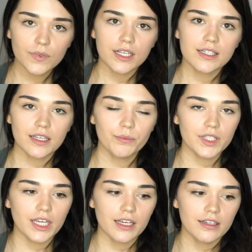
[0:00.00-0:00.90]

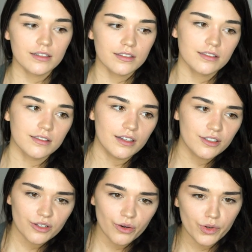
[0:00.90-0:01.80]
something, I
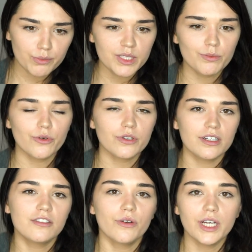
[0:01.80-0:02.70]
don't know, a bit more,
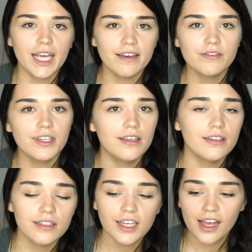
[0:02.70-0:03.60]
I don't know,
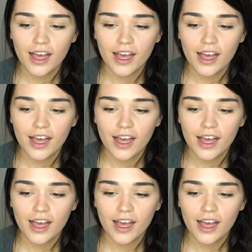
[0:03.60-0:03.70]
heavy,